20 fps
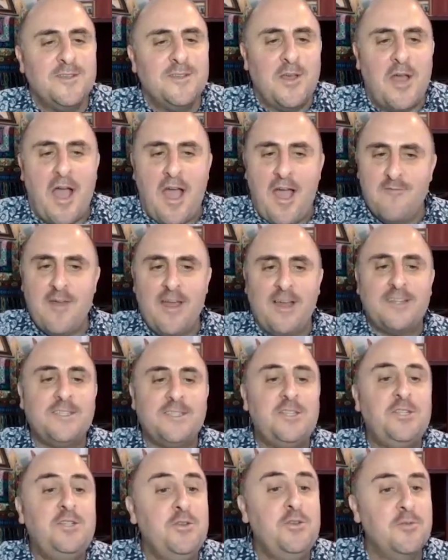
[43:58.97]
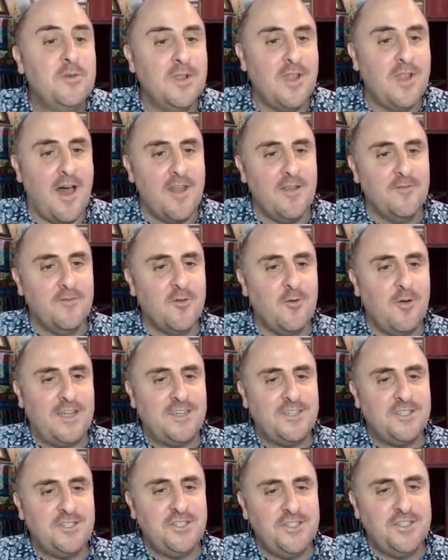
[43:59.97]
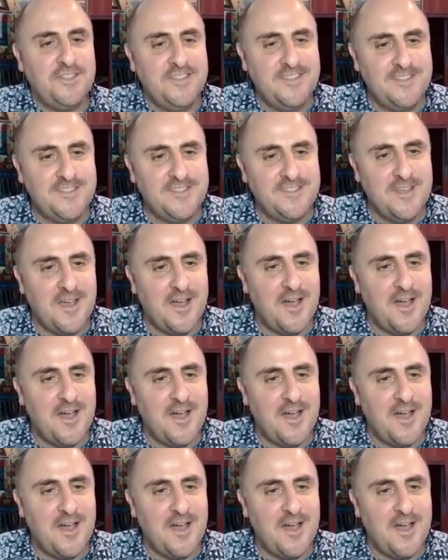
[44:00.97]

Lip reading: I've asked you a lot of questions.